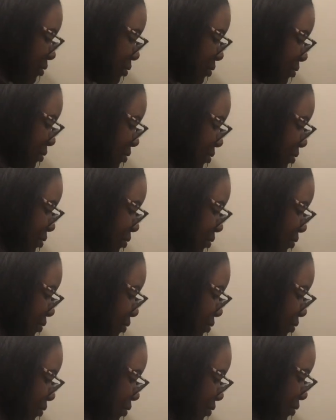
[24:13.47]
Okay.
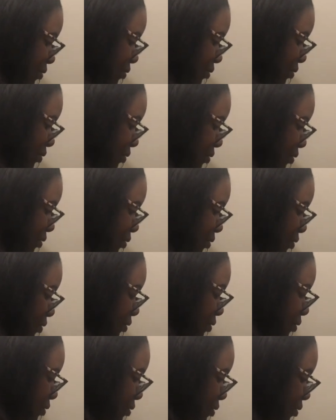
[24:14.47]
I got a
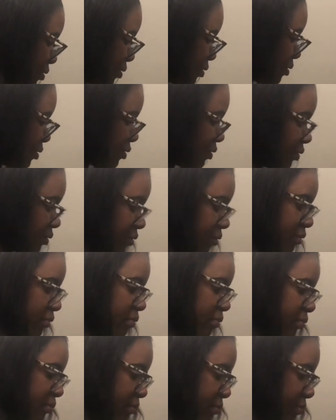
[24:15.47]
third question for you.